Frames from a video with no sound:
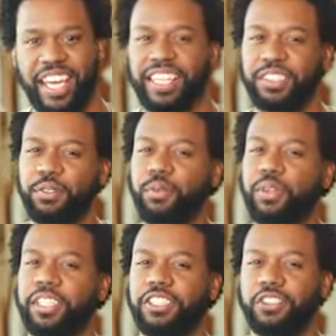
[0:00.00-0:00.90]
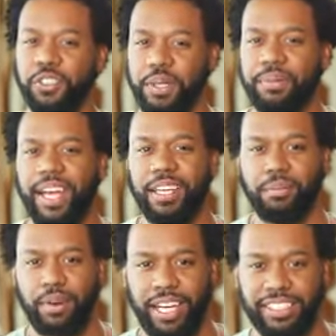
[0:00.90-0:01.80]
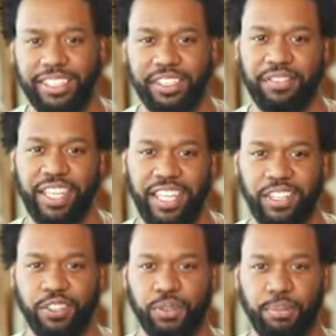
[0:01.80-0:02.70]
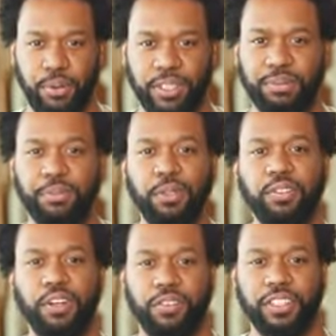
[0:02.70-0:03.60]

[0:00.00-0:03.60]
This would really streamline the process of getting those reports moved over